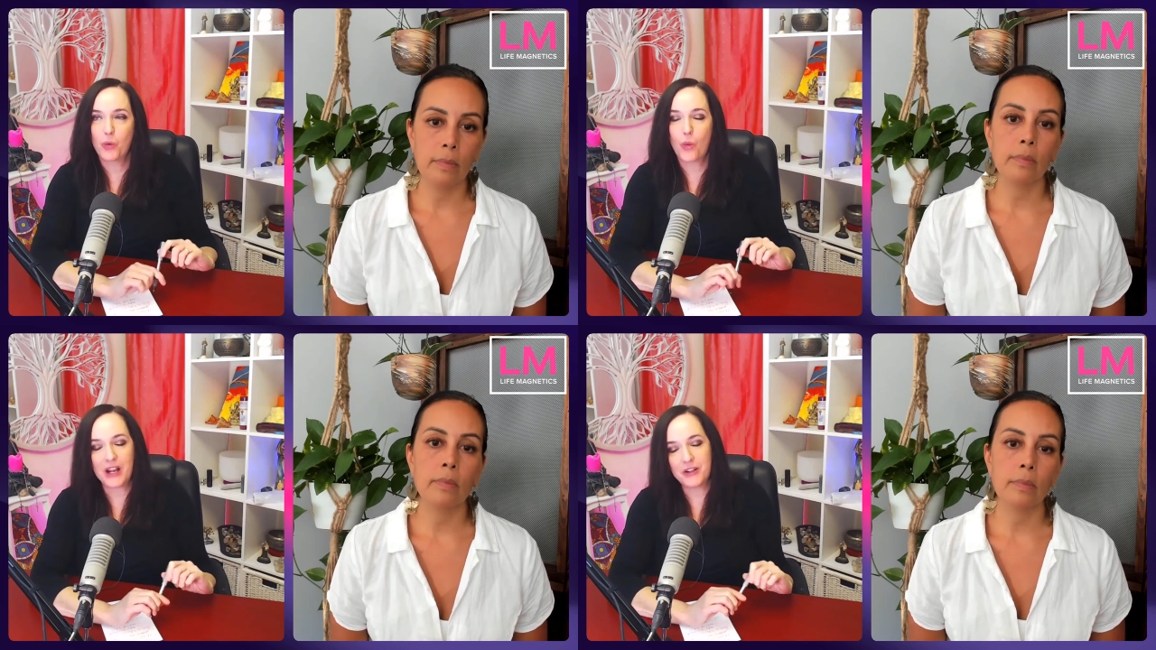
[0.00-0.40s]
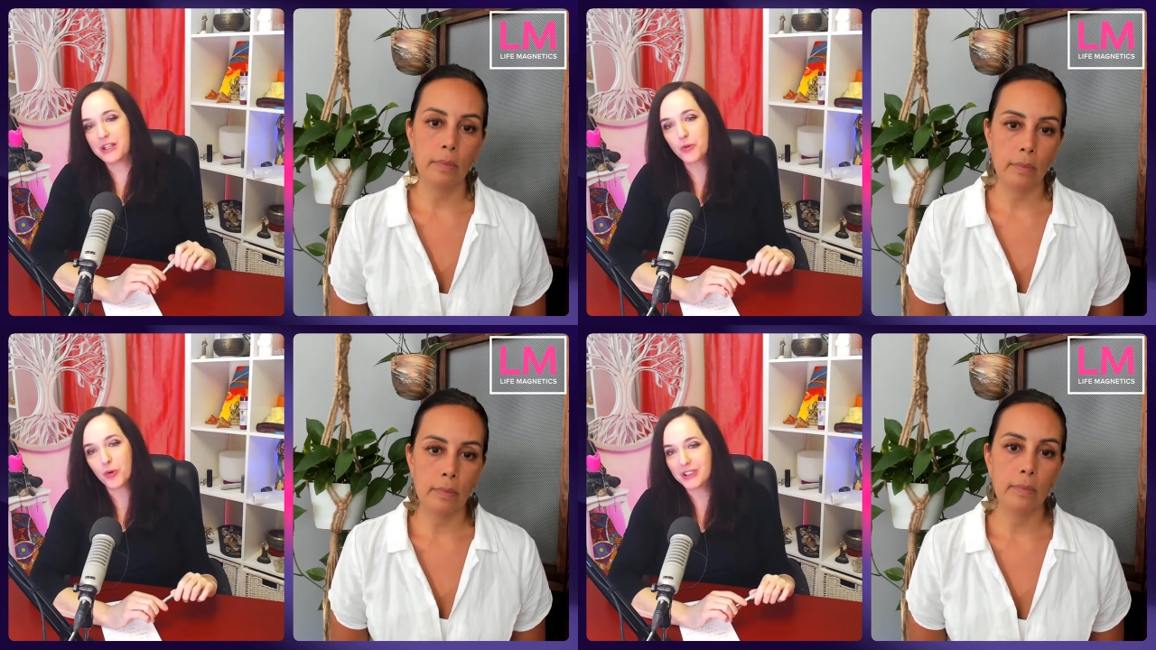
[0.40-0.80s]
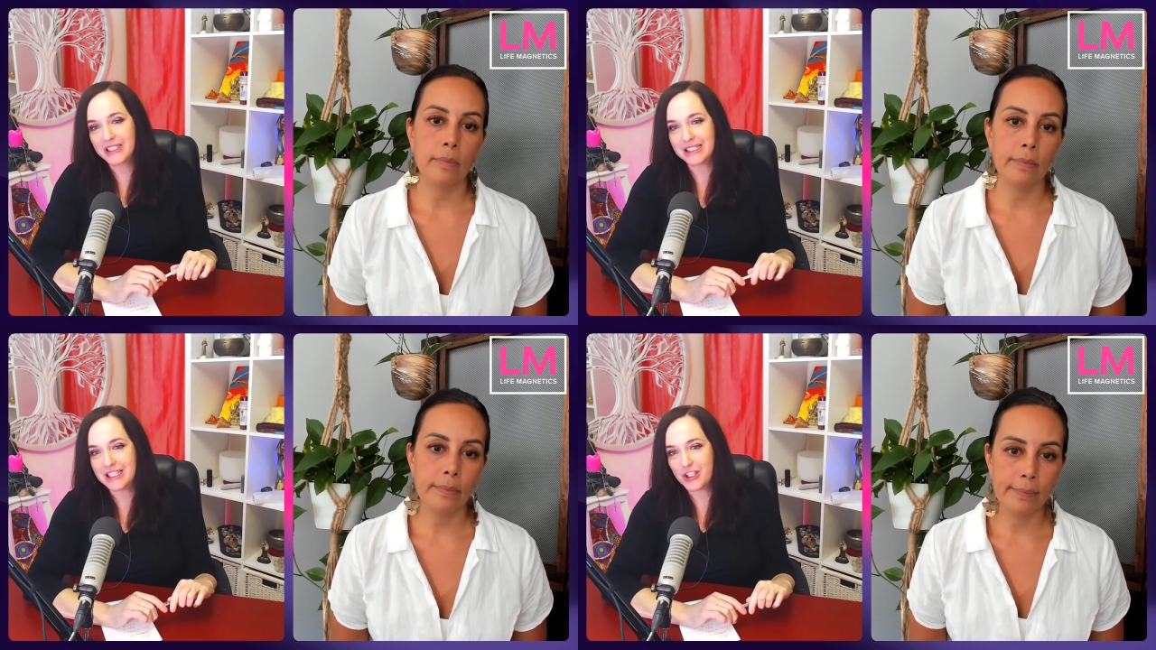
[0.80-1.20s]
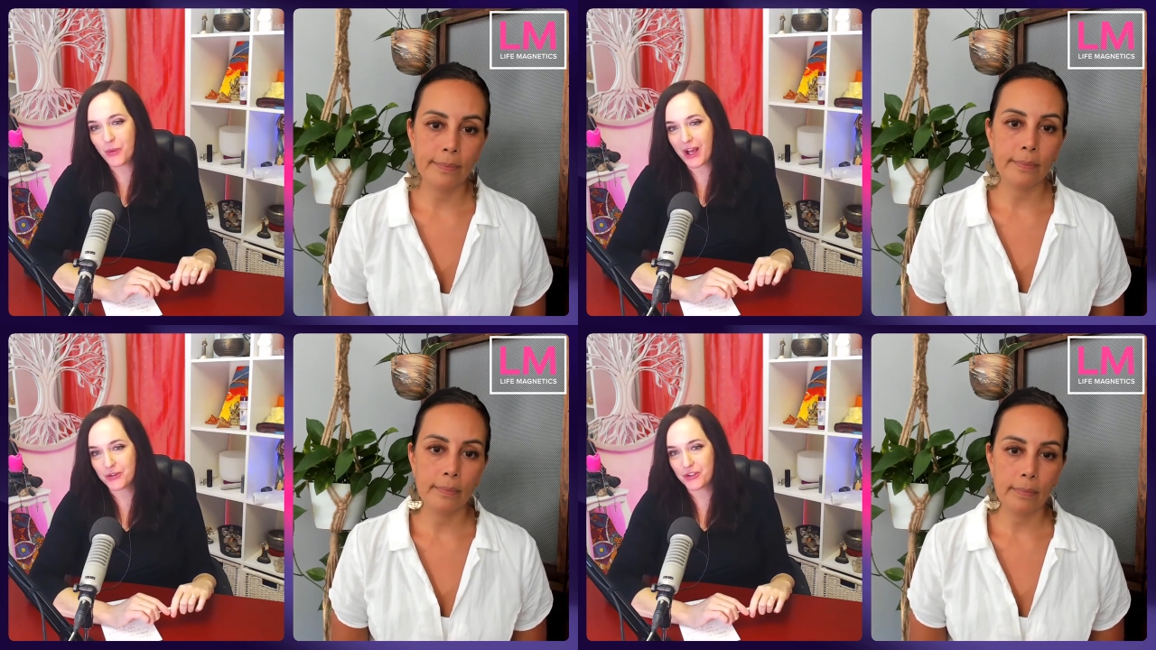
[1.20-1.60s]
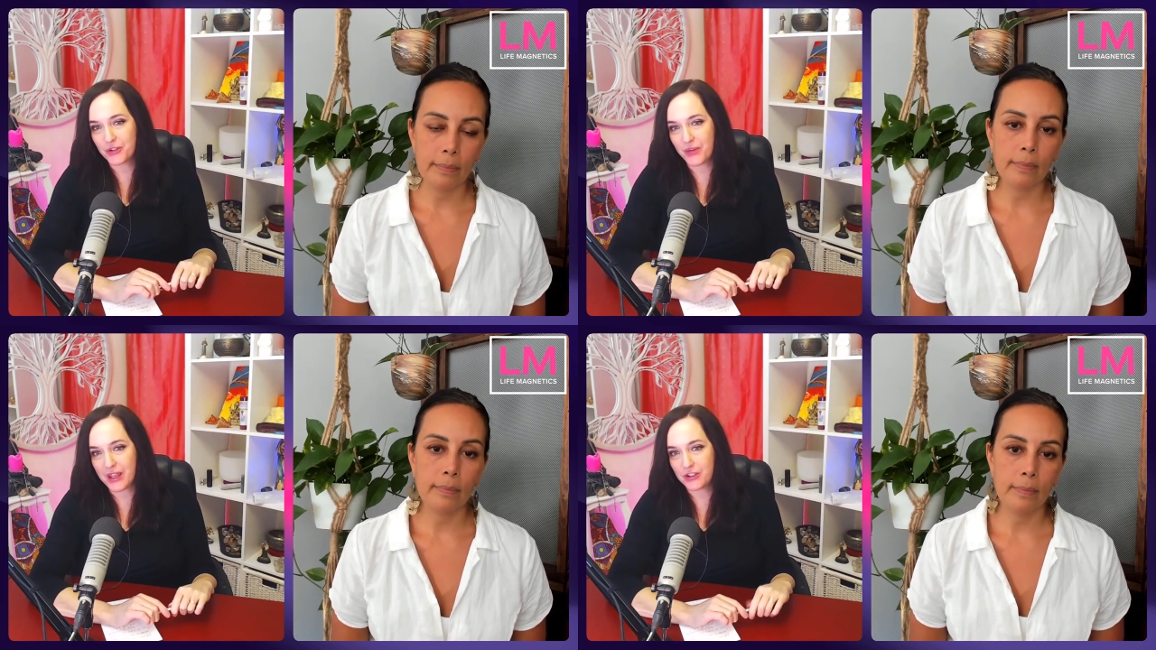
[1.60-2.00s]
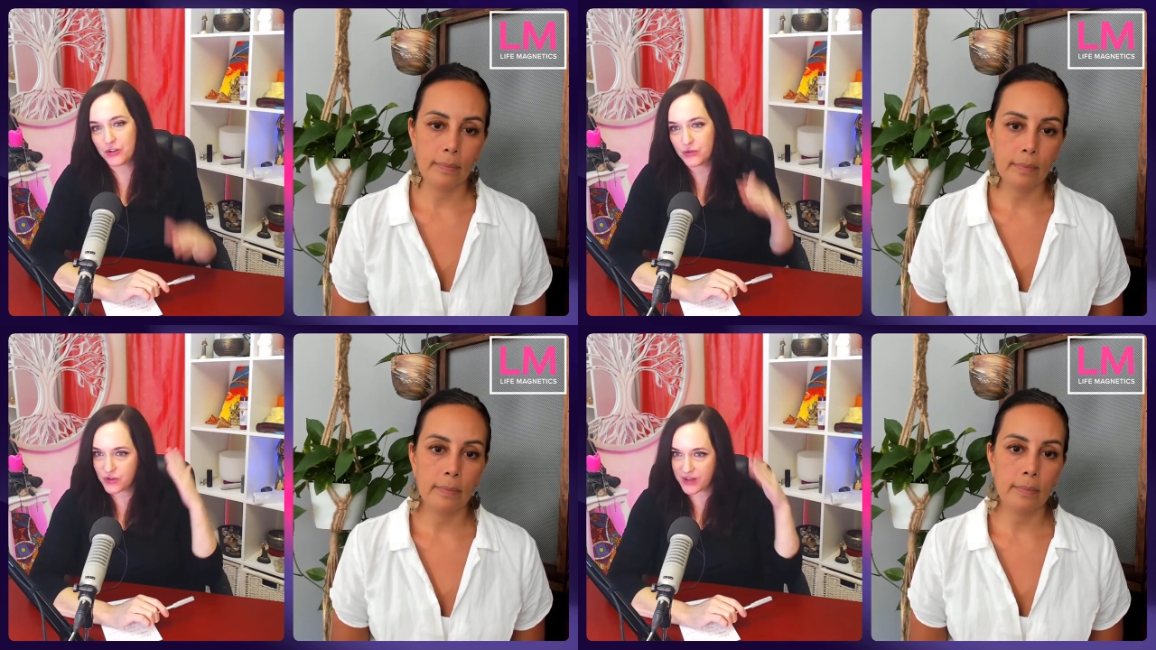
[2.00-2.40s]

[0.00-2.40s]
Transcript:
Speaker 1: why do they normally seek you out do you think do,